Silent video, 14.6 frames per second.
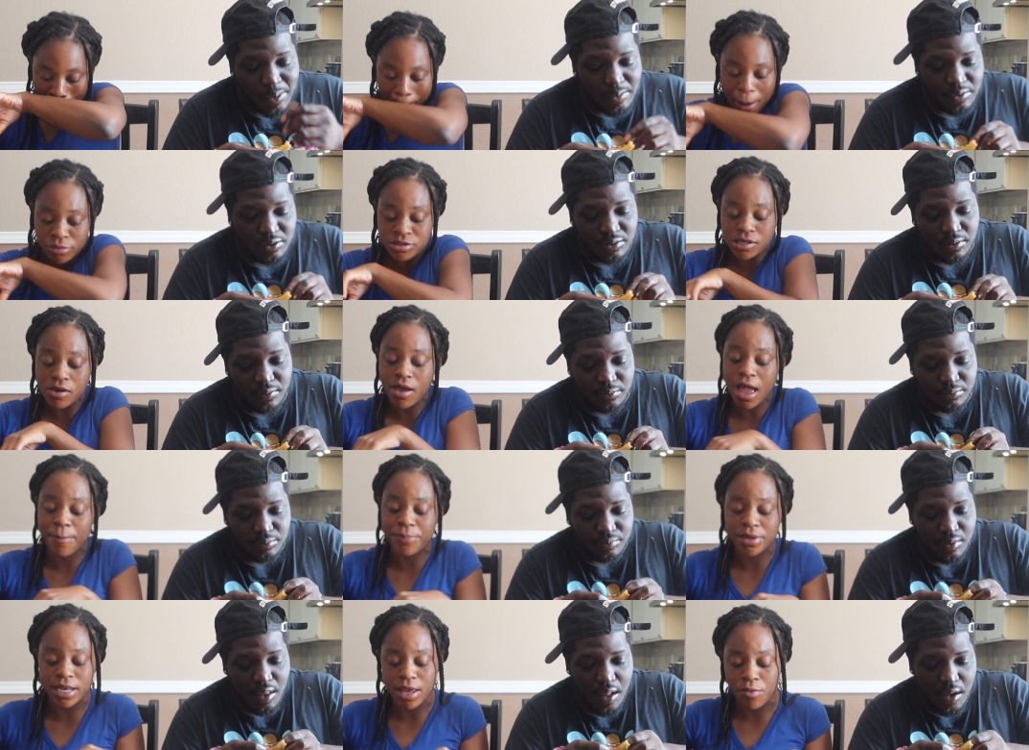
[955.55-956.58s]
Speaker 1: I'm so
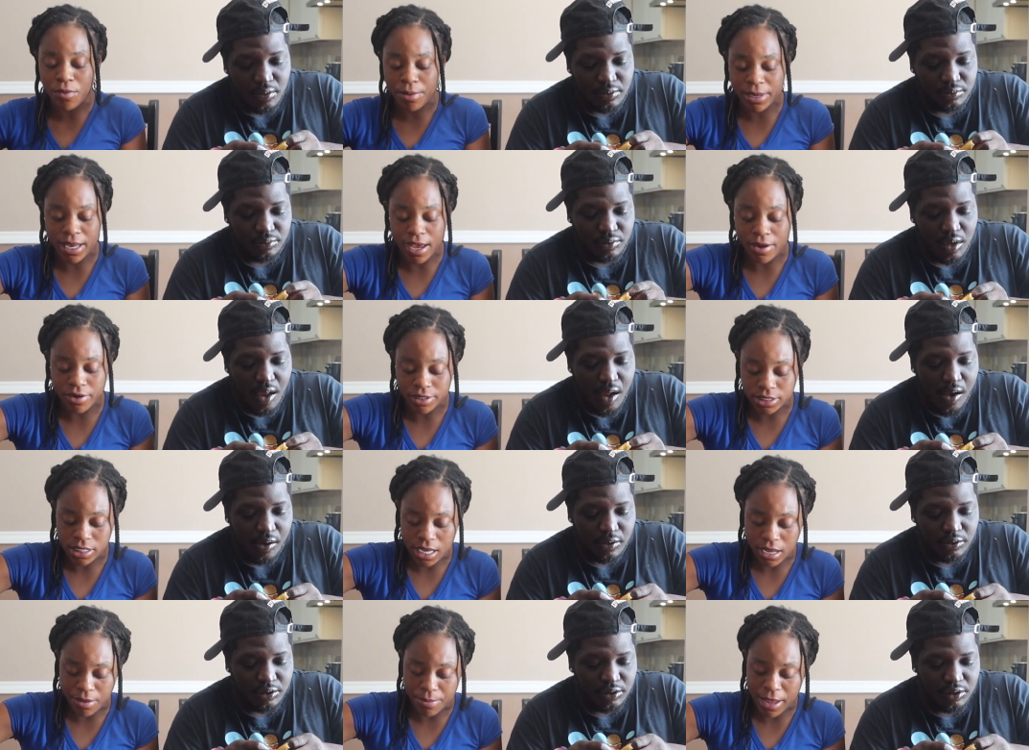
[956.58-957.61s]
happy that woman got her
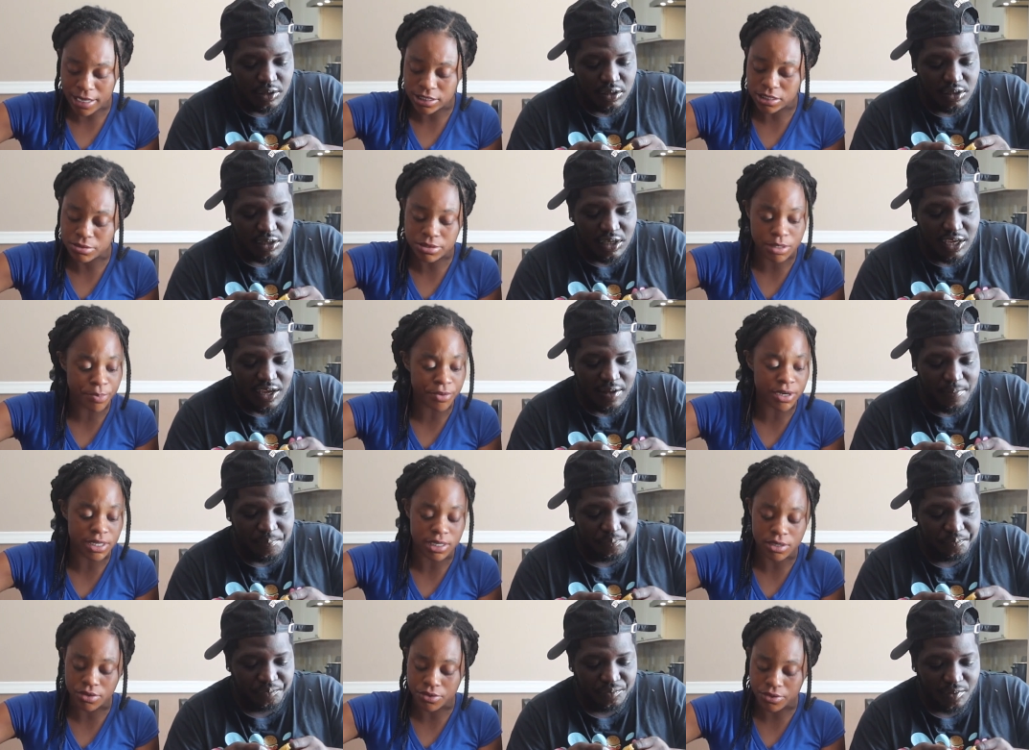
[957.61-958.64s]
child back. She was yeah. a pretty
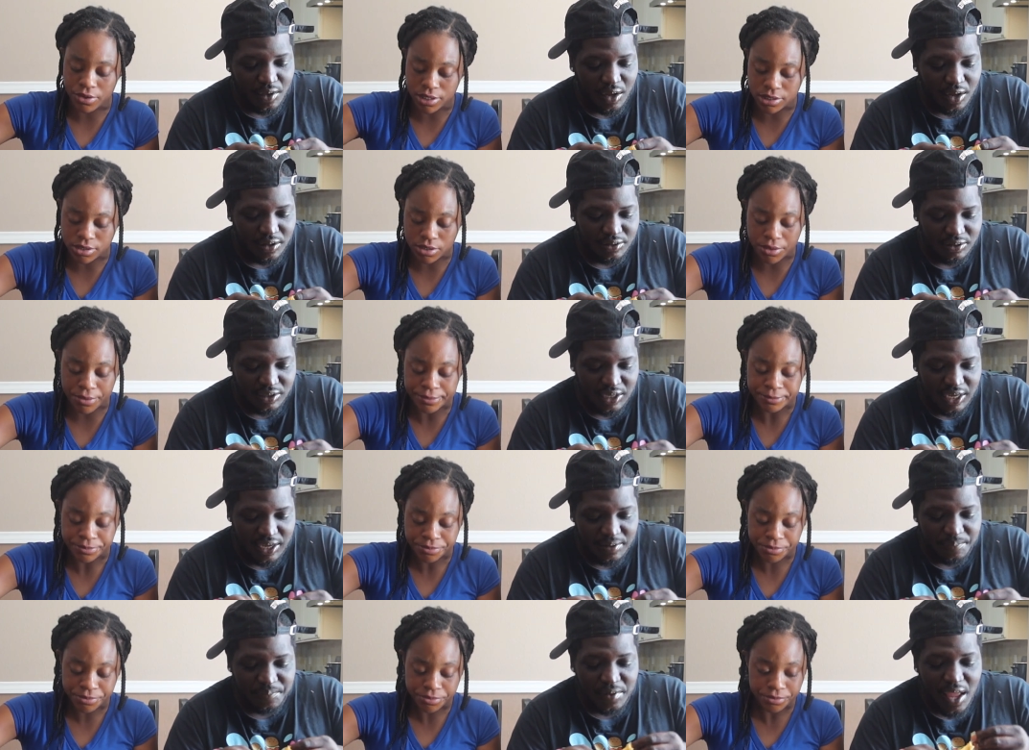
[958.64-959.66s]
little girl too. Yeah.
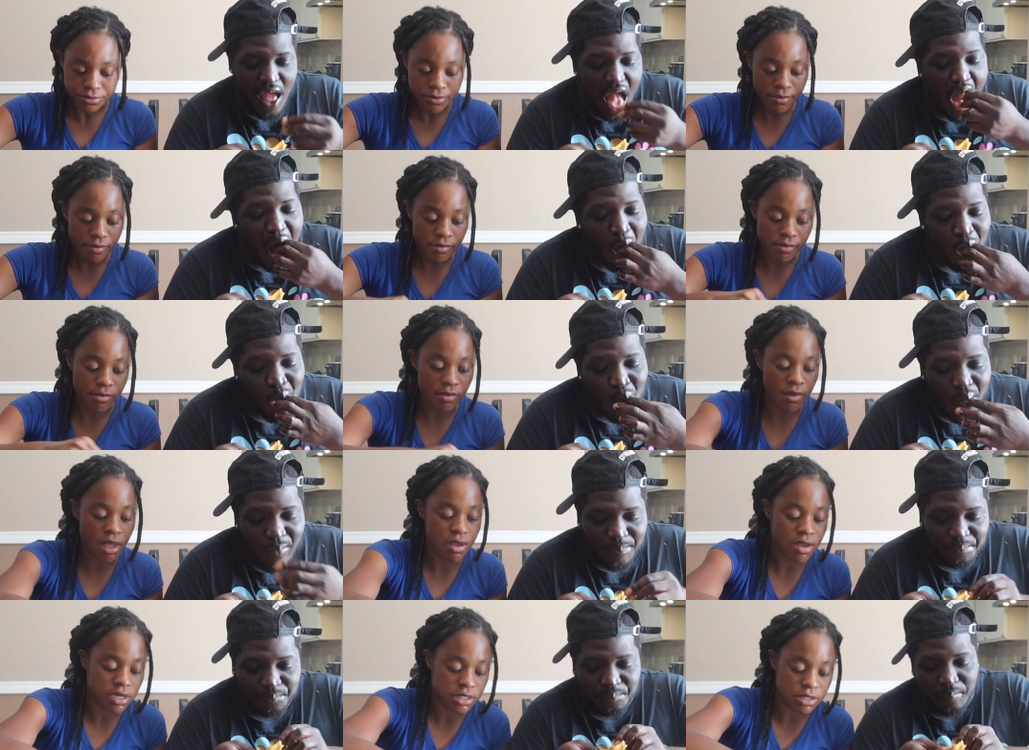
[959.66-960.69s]

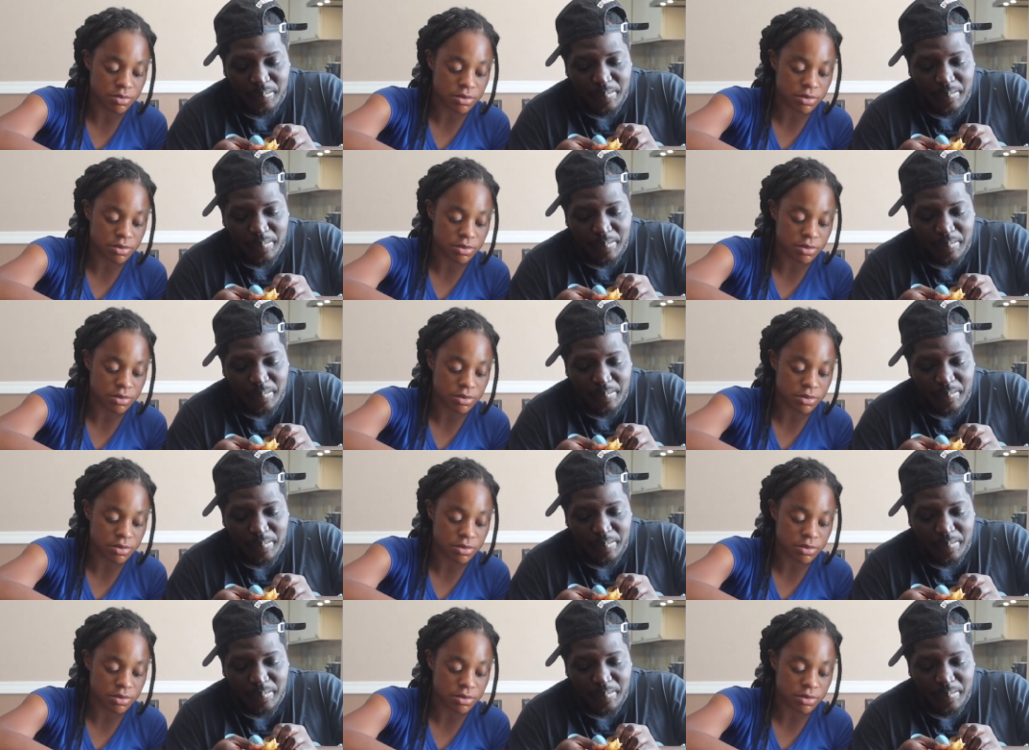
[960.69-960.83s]
She